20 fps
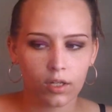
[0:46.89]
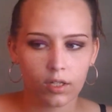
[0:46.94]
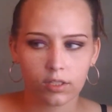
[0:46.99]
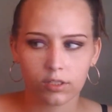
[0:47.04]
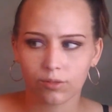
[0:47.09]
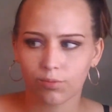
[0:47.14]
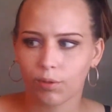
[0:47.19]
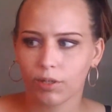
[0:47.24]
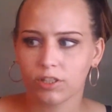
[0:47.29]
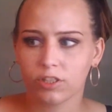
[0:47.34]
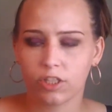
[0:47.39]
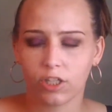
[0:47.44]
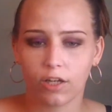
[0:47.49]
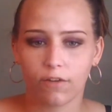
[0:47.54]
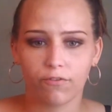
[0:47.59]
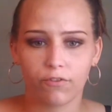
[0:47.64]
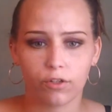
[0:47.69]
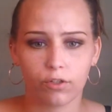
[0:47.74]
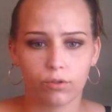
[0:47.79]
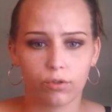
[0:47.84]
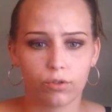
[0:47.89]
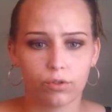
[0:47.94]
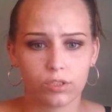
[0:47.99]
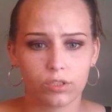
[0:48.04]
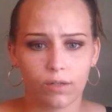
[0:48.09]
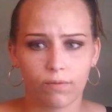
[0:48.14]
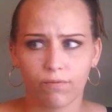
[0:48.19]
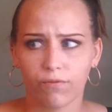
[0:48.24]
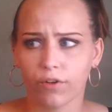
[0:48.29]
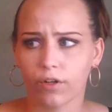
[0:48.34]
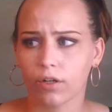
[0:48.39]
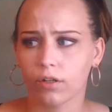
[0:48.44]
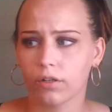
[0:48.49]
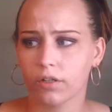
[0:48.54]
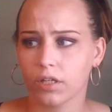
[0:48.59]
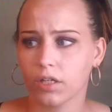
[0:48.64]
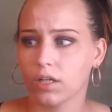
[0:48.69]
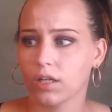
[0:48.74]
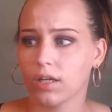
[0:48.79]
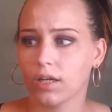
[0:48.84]
especially if you use them for
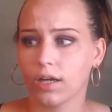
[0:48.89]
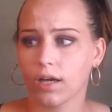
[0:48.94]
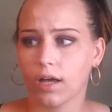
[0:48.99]
cleaning.